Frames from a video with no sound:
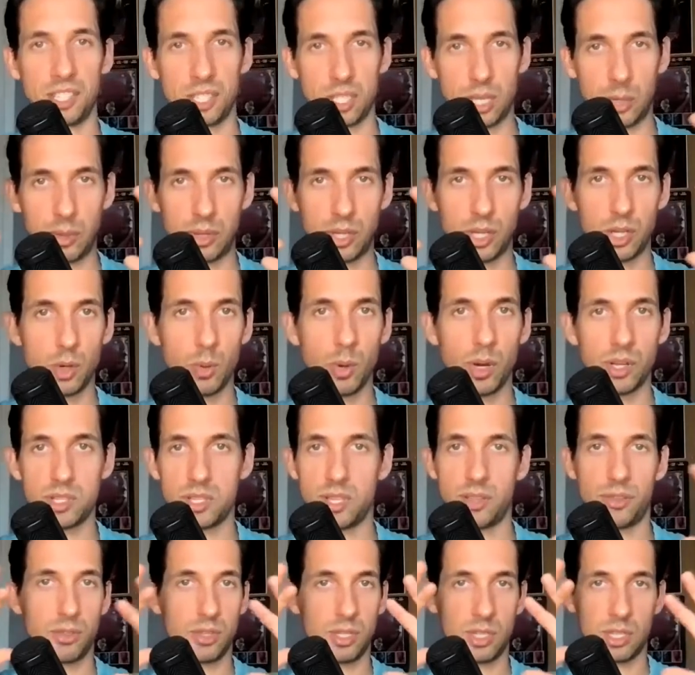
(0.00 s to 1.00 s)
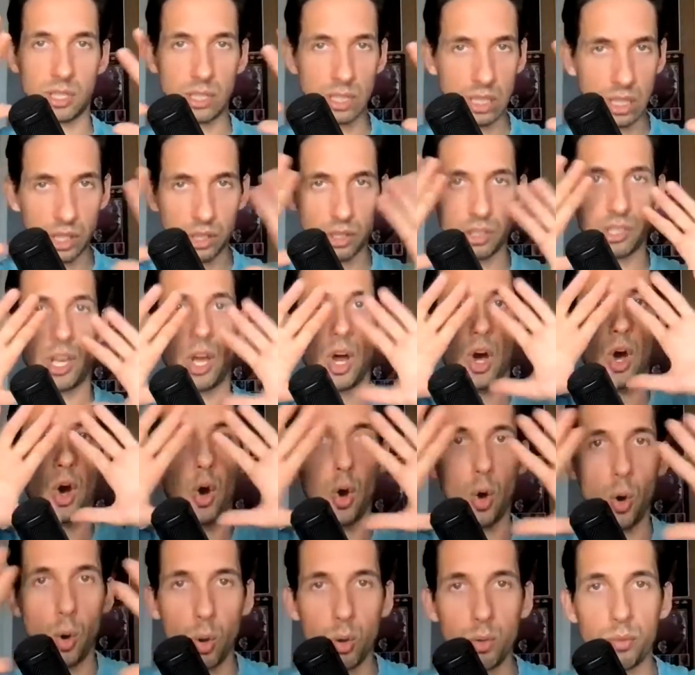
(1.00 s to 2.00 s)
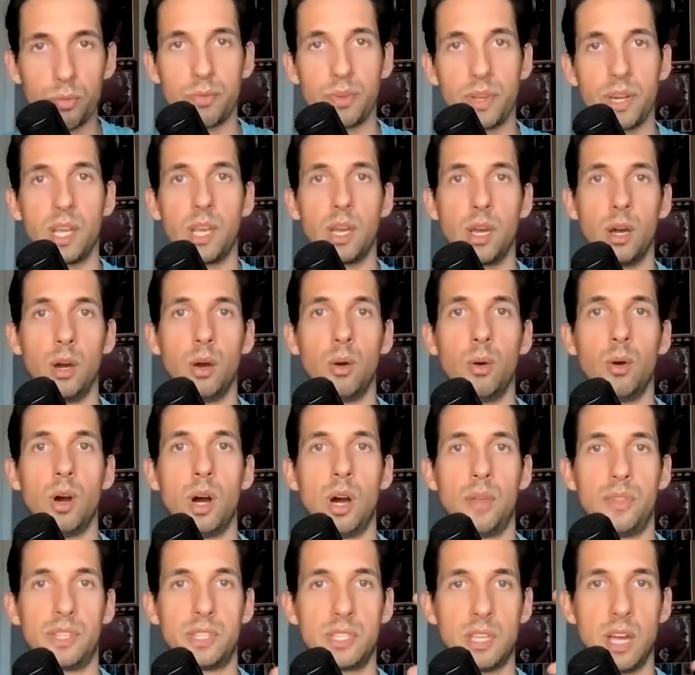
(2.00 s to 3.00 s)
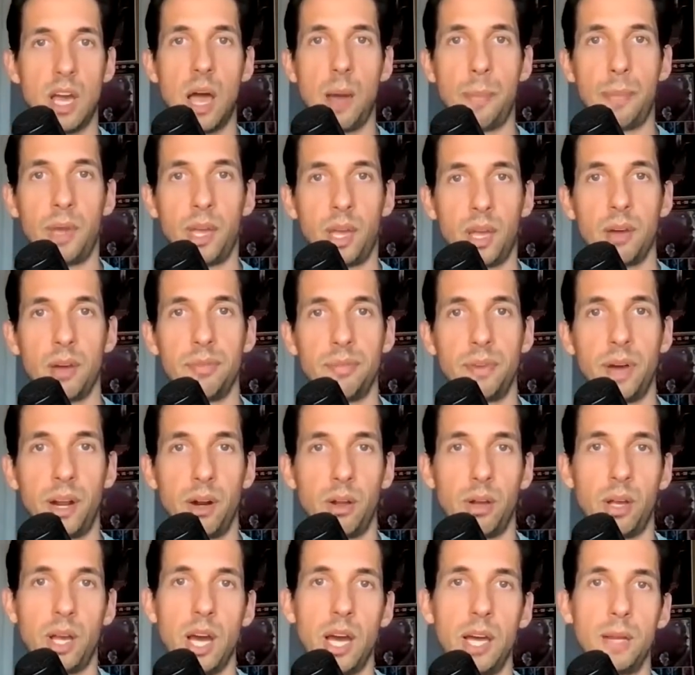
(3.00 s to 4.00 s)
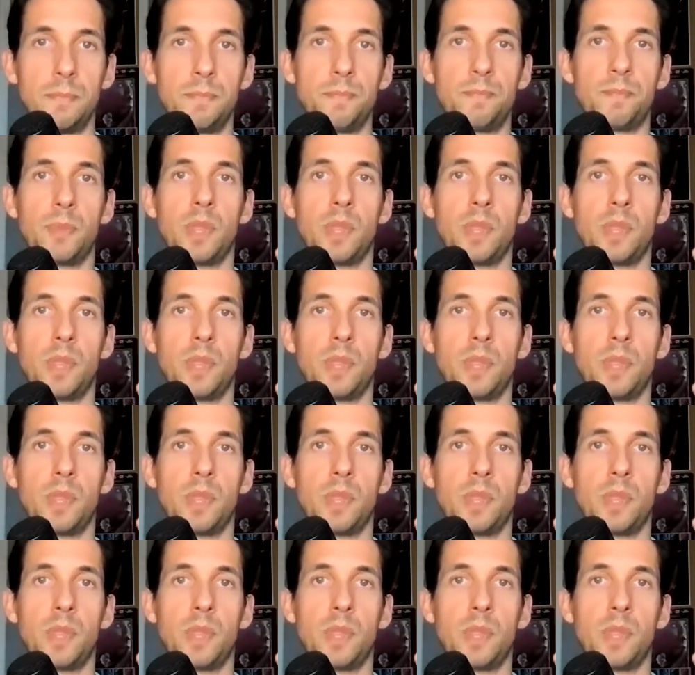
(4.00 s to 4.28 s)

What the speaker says: just talk about the nuance of it. There's literally a whole video on the topic of Final Cut.